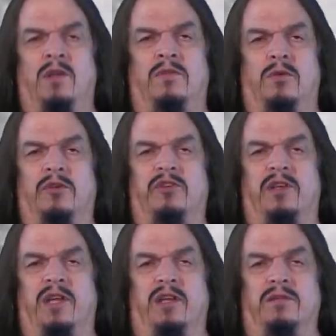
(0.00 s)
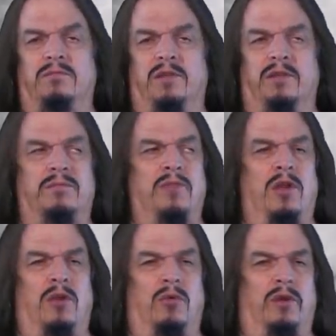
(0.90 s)
Of course I can, but
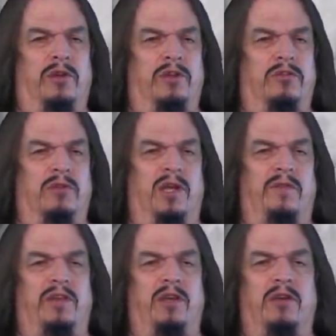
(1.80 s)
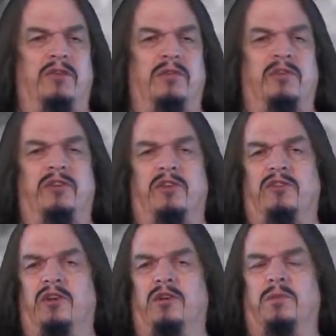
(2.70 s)
what are the derived
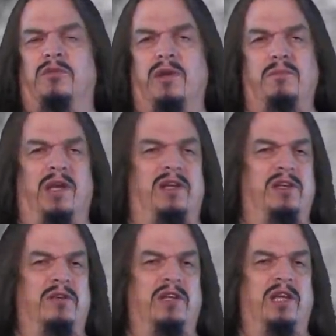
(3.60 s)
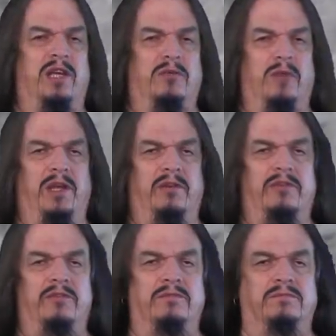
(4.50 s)
characteristics shared between bacteria and
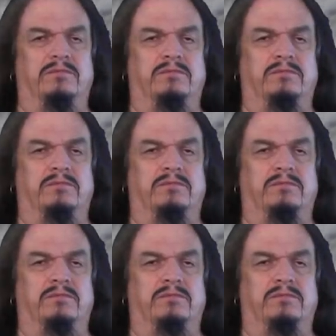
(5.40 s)
whales?